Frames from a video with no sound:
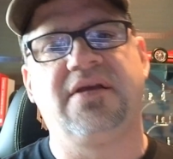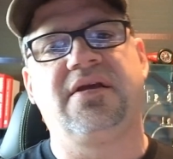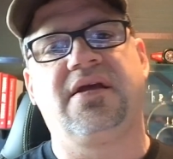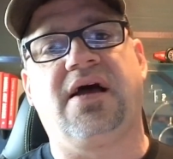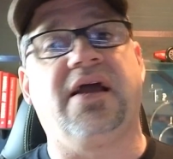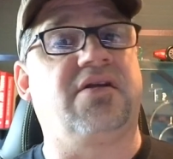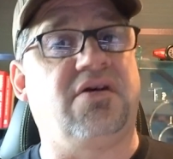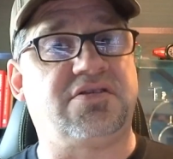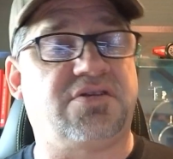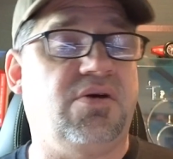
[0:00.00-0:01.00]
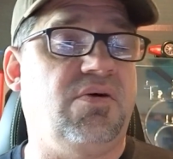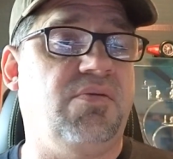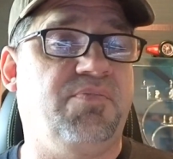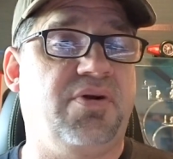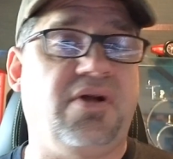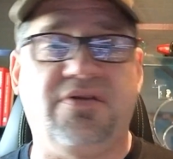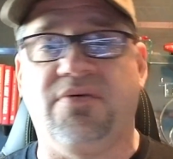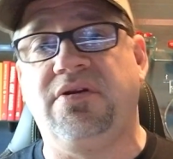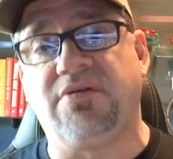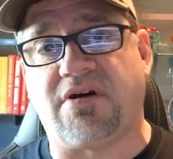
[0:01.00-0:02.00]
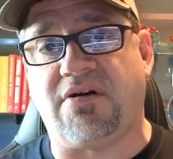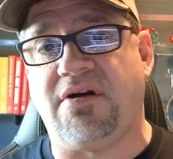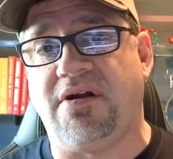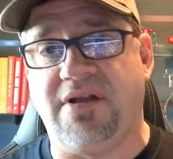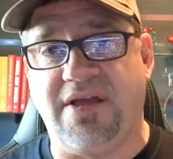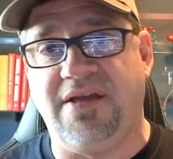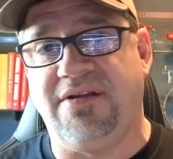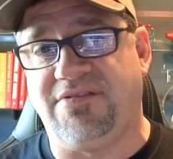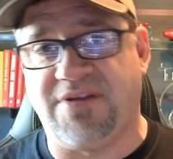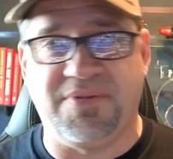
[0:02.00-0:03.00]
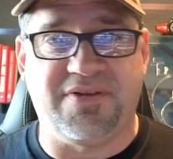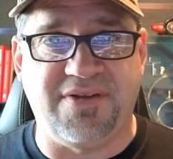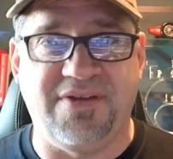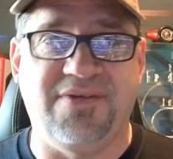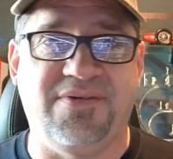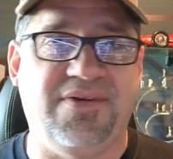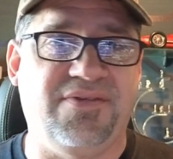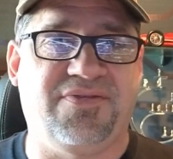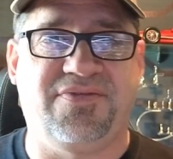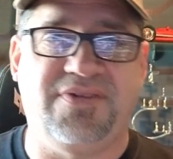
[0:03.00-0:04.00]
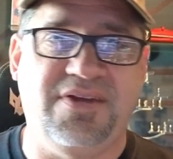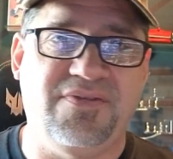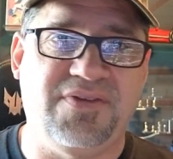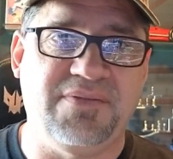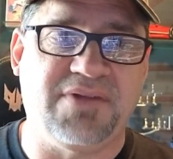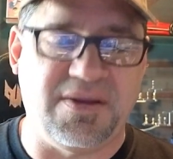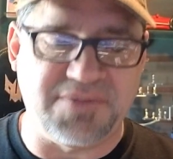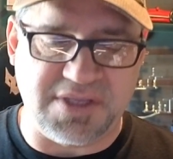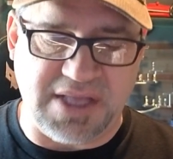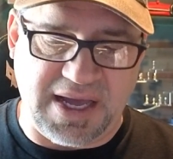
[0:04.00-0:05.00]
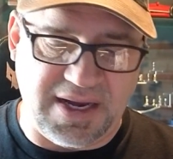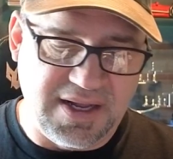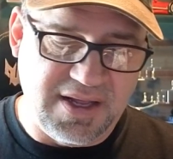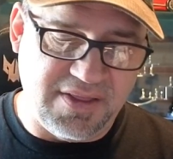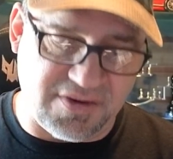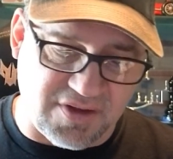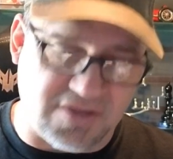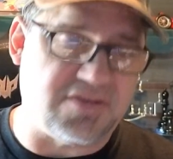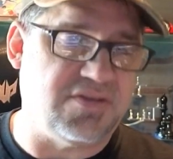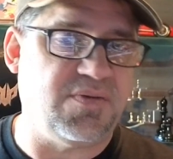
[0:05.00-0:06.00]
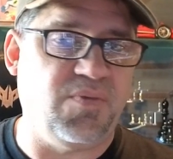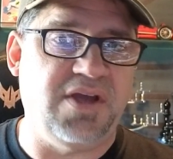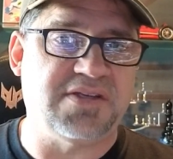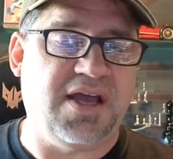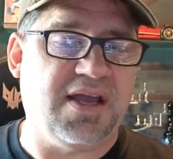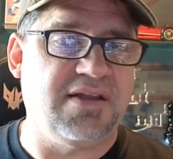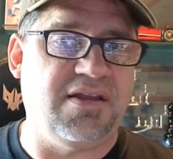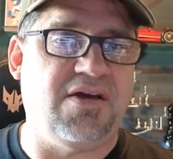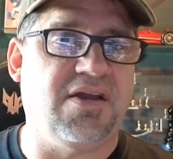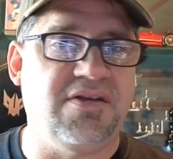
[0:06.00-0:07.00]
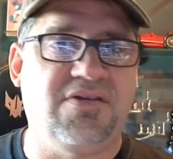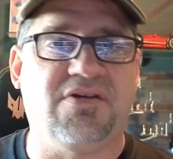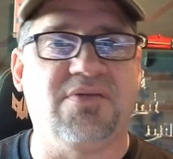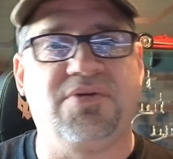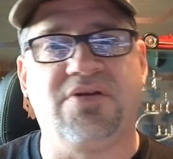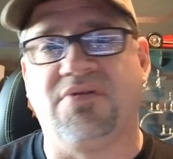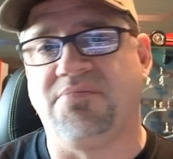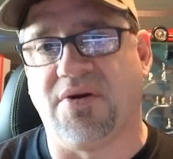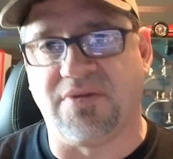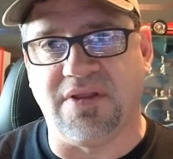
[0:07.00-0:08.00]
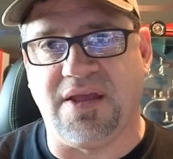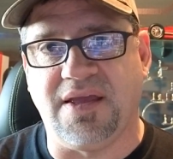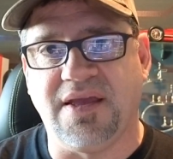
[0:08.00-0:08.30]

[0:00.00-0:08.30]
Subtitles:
I can also put it onto a new card and ship it to you if it comes to that. There's also some ways I can log into your computer remotely